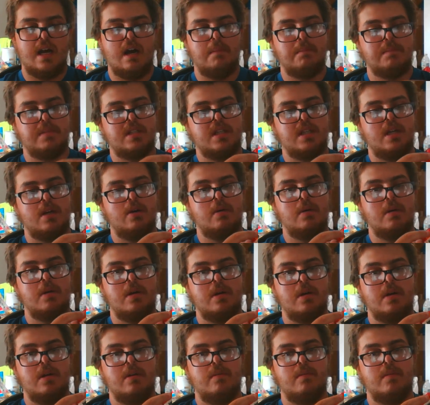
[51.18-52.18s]
So
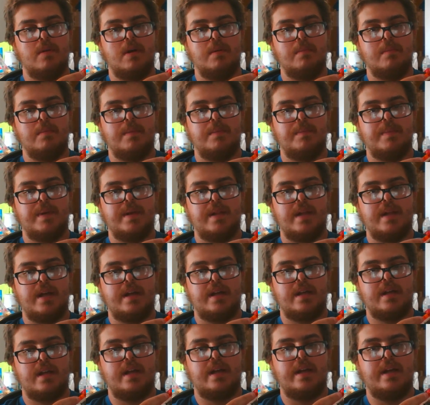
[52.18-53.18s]
one would be
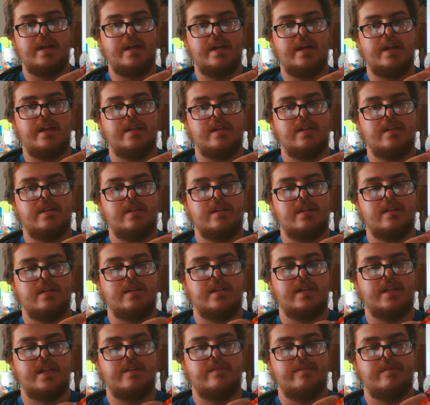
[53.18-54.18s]
like
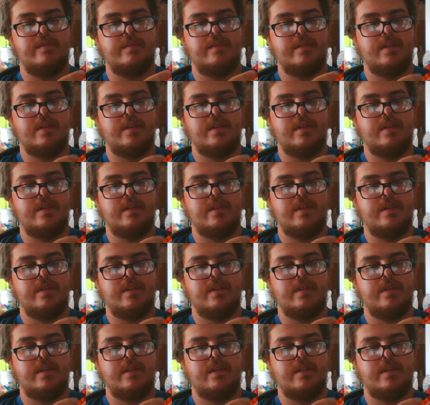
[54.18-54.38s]
the